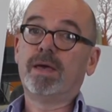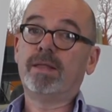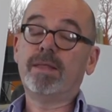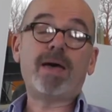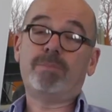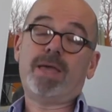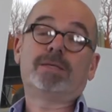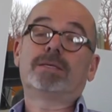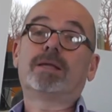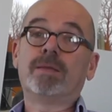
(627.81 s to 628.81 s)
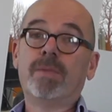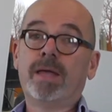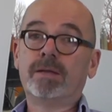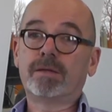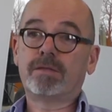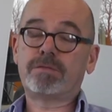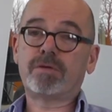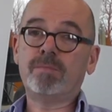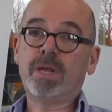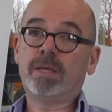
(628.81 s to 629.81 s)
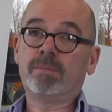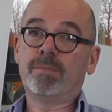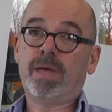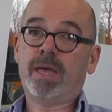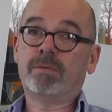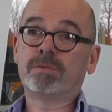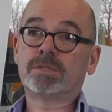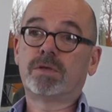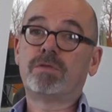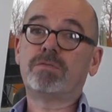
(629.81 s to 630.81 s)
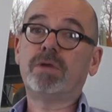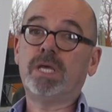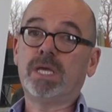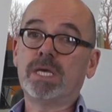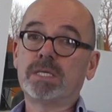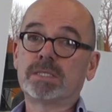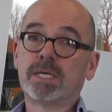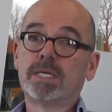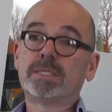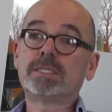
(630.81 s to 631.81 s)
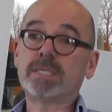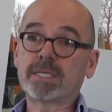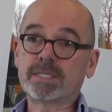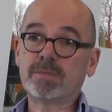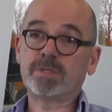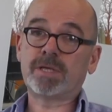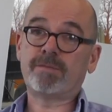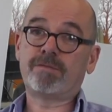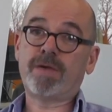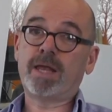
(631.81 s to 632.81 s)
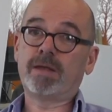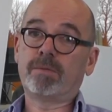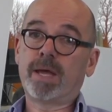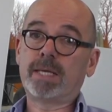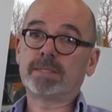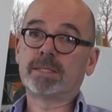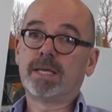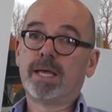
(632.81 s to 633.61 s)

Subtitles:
and that basically meant £3 million, 3 years, 60% failure rate.